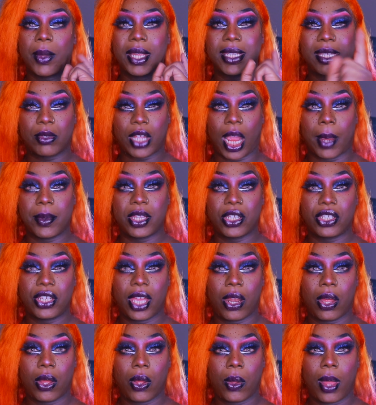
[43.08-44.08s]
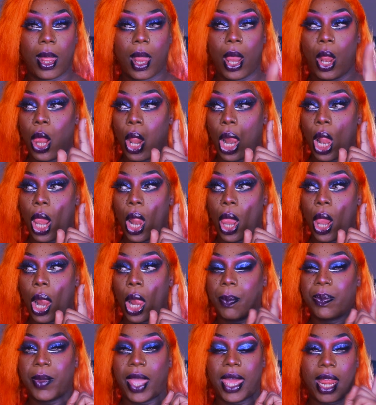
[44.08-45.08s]
subscribe to the channel,
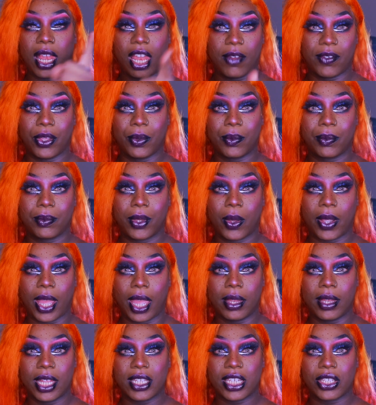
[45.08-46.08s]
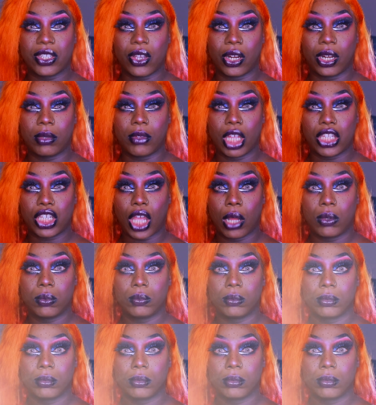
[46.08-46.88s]
and I love you. Okay, let's get started. Let's go.